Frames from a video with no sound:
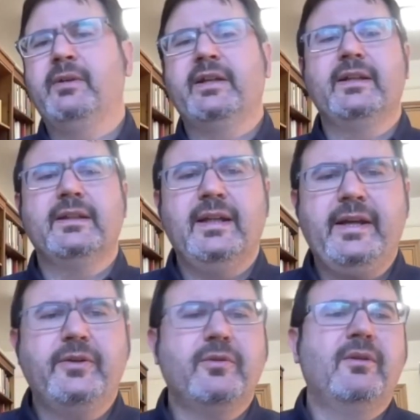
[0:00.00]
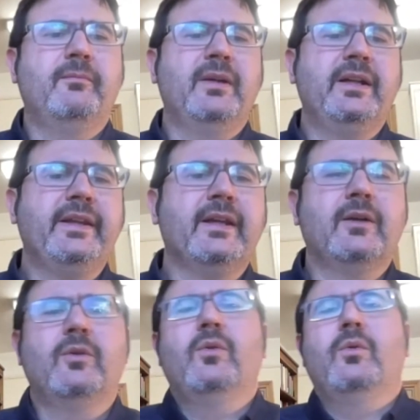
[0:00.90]
intellectual and
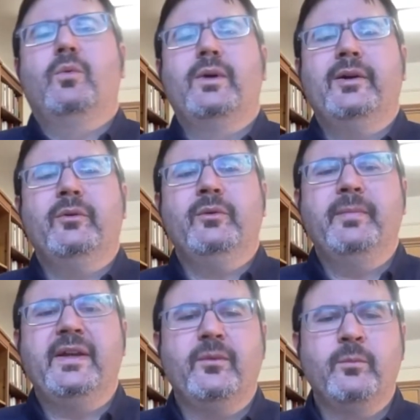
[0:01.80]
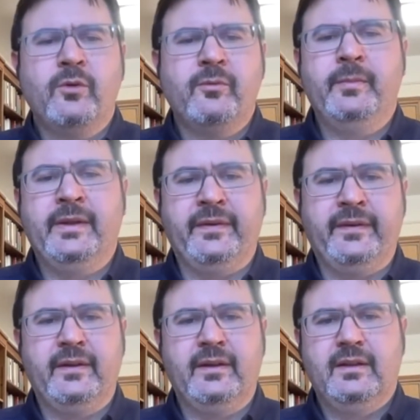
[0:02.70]
political world peace
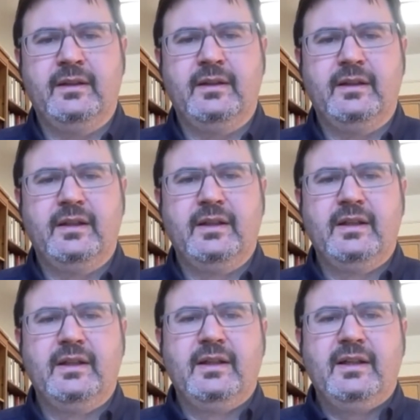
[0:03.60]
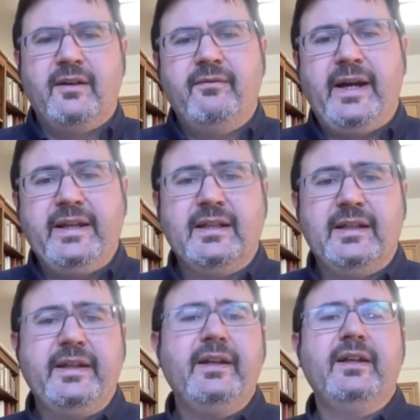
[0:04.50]
movement. And
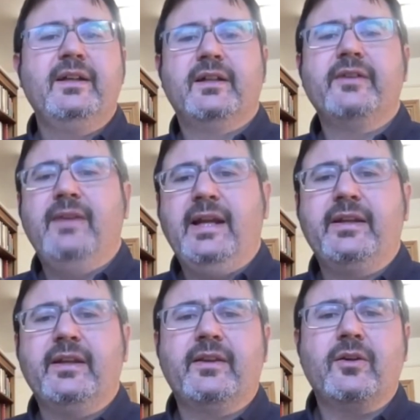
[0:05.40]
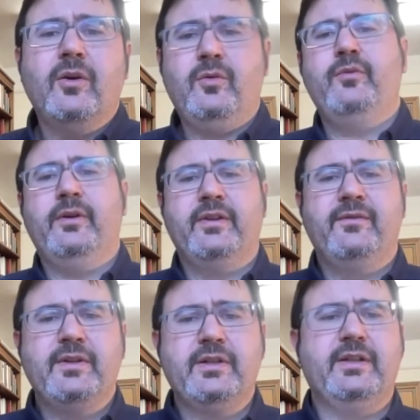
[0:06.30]
finally, reflecting the Cold War
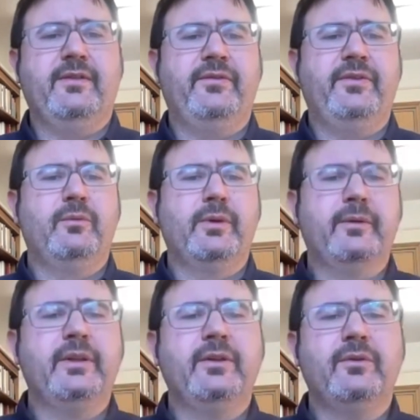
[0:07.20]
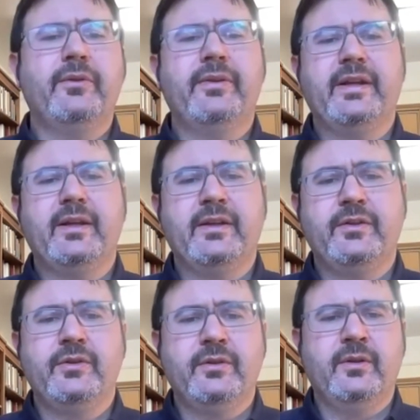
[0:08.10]
division of the world into three
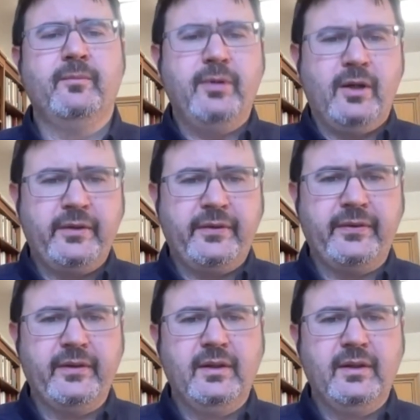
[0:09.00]
blocks,